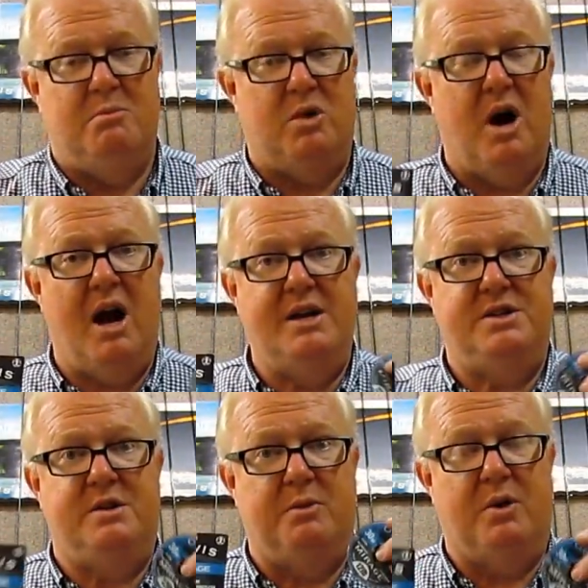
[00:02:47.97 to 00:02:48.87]

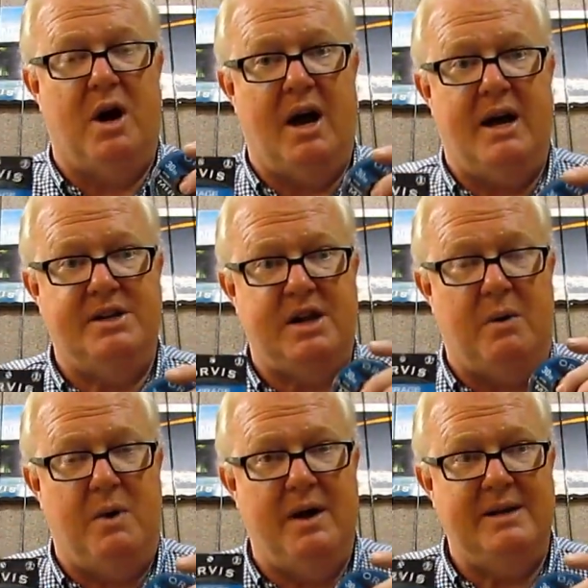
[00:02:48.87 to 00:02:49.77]
Mirage to Mirage.
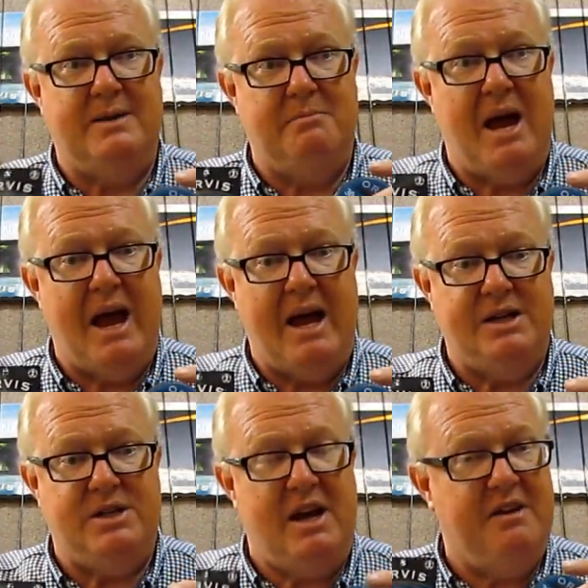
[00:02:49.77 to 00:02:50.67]
I want it to
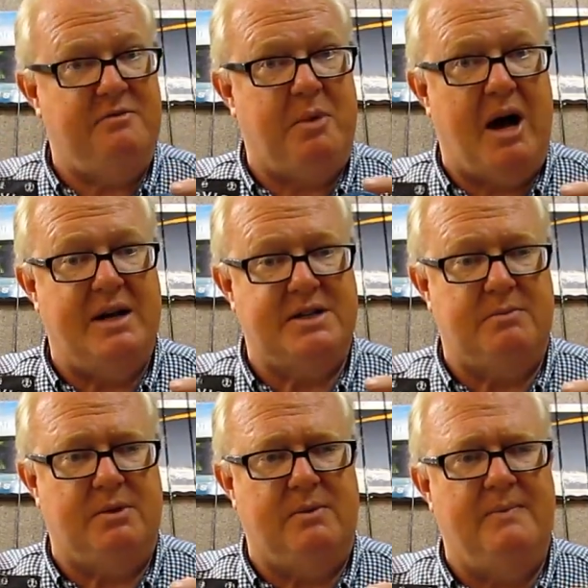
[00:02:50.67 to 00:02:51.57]
match if
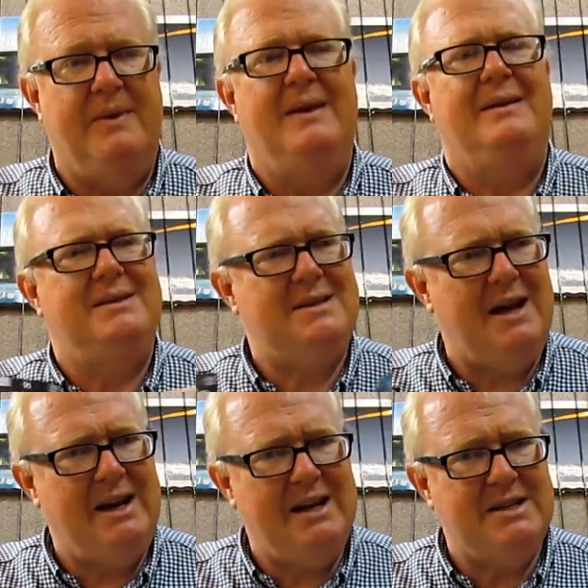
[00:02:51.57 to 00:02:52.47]
possible. It's
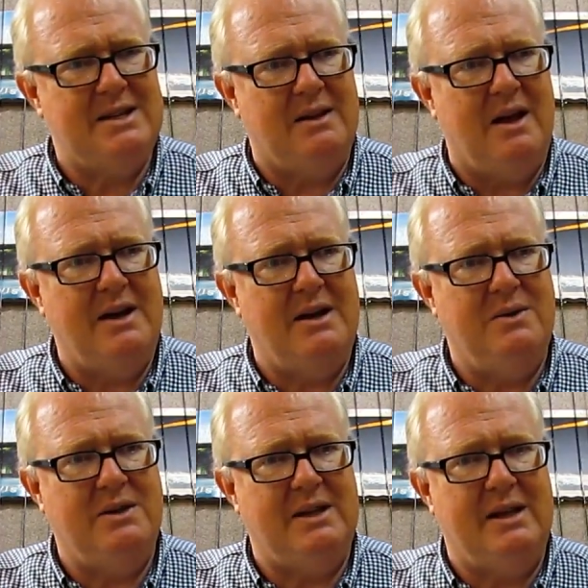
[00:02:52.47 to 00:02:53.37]
not against the law to
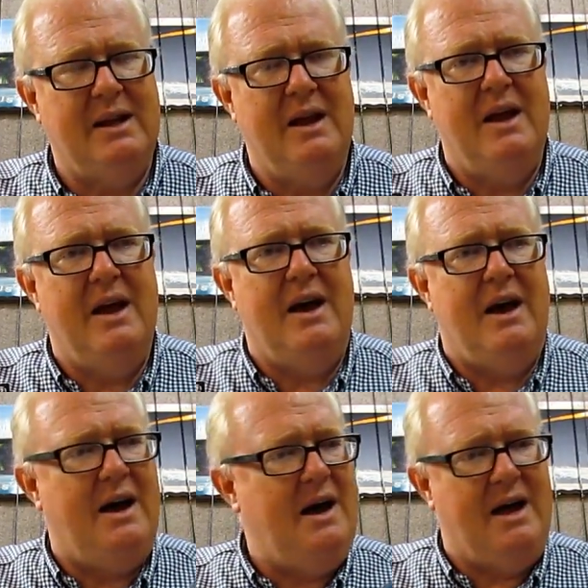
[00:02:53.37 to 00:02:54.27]
do it
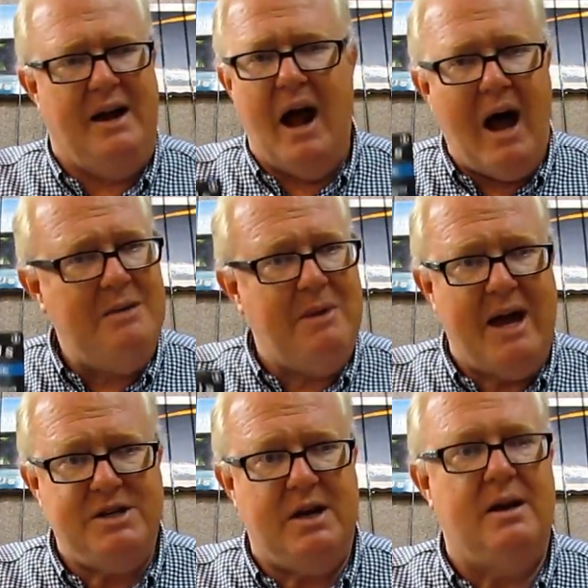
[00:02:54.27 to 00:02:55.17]

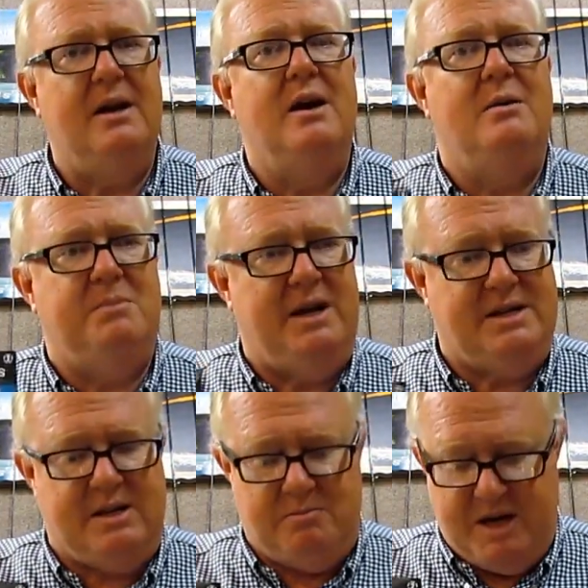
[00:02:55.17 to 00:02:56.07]
non-matching, but
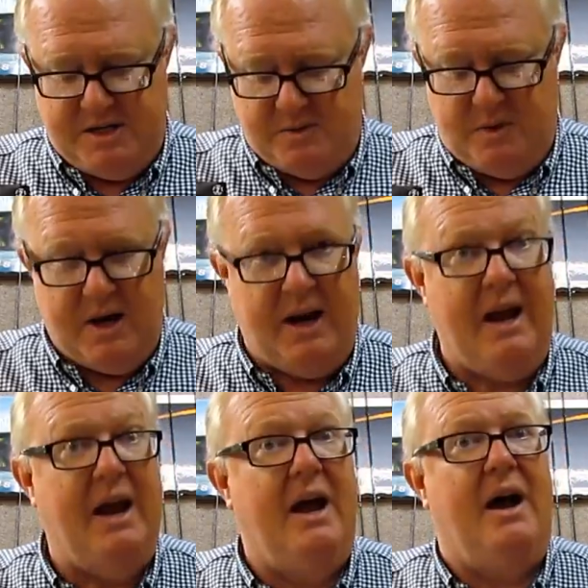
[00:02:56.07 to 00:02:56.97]
it's the best way.
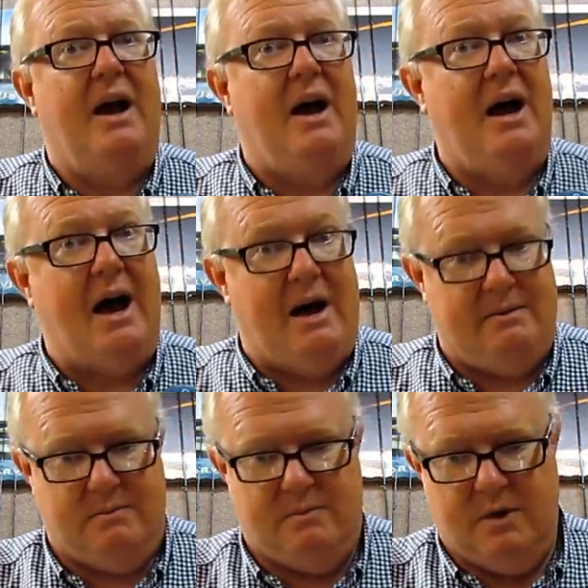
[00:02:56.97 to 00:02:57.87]

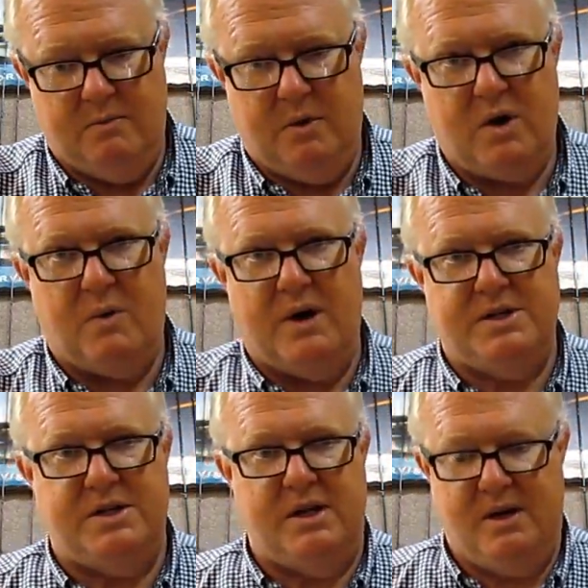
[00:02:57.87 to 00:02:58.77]
One more
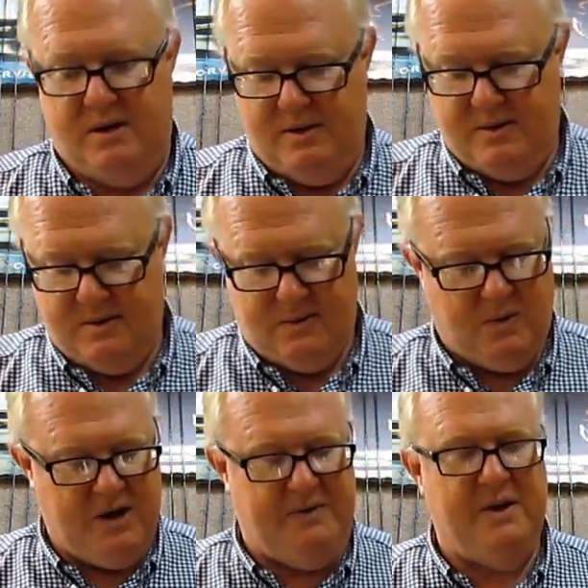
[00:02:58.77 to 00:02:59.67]
question.
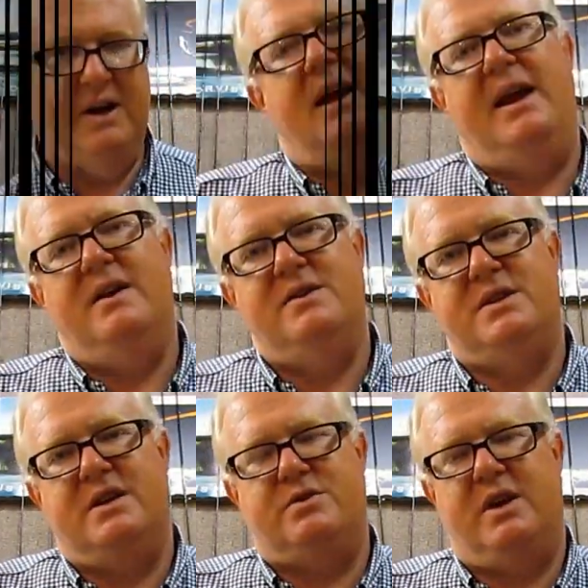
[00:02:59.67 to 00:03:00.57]
What if you're going to, here's
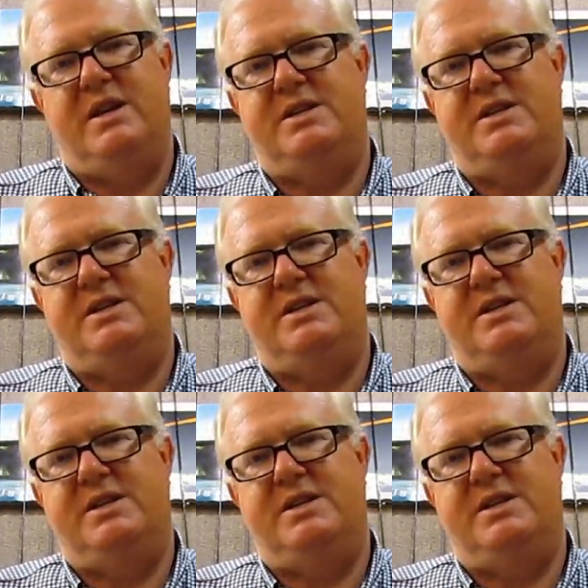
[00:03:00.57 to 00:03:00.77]
a tricky